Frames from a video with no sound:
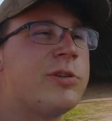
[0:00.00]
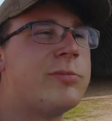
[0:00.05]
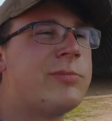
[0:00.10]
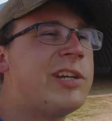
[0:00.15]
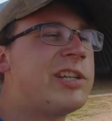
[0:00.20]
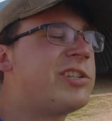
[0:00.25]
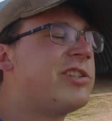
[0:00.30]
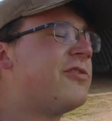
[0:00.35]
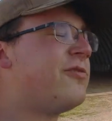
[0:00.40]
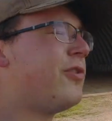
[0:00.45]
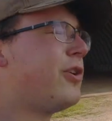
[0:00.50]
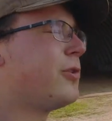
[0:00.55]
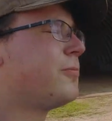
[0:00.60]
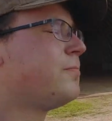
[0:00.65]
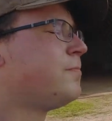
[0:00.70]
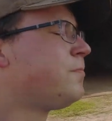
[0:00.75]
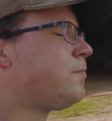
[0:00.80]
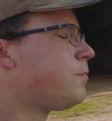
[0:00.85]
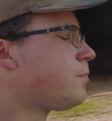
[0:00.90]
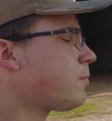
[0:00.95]
bring it back to the
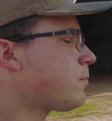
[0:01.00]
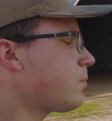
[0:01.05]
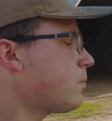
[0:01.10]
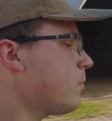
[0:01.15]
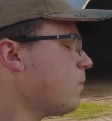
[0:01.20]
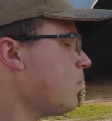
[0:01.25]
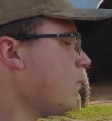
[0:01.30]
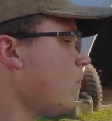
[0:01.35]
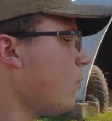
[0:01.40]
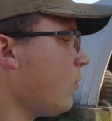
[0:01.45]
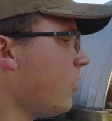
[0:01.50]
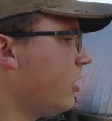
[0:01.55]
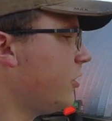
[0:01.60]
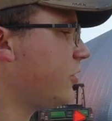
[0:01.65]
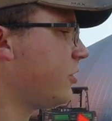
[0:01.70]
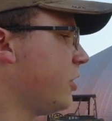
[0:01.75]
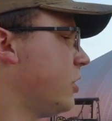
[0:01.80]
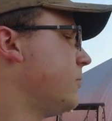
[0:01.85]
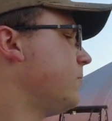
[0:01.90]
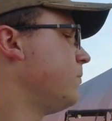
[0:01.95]
farm.
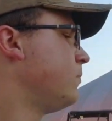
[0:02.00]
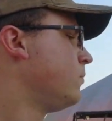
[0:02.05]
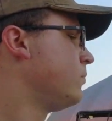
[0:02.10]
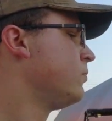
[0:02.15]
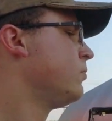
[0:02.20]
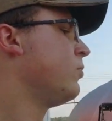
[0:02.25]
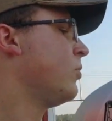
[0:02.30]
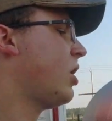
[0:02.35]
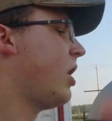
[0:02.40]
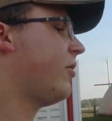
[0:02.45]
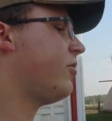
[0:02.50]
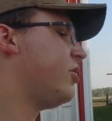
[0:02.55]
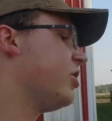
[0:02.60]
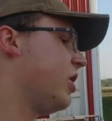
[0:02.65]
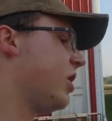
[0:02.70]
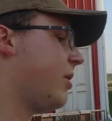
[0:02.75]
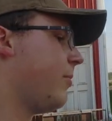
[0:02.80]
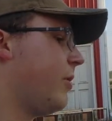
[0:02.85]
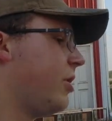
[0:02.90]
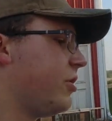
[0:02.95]
So obviously,
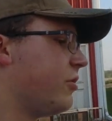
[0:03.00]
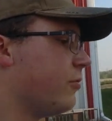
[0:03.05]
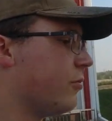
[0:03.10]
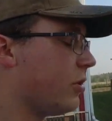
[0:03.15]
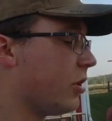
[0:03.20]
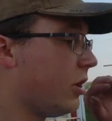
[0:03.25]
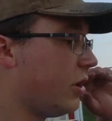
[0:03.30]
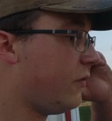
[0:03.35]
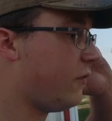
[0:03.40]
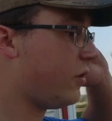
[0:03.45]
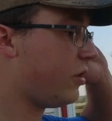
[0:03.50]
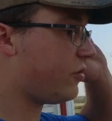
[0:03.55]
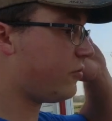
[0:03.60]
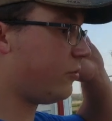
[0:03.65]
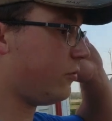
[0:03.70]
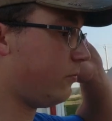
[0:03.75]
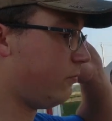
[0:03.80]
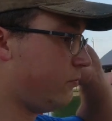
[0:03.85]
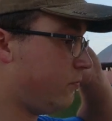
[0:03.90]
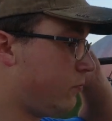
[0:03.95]
like I mentioned, we're gonna leave this
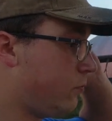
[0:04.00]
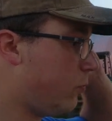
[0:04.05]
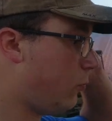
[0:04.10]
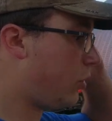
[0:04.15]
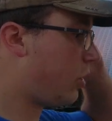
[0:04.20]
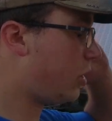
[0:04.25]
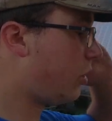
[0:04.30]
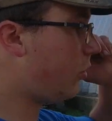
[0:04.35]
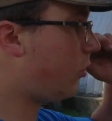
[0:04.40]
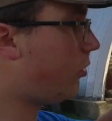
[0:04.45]
one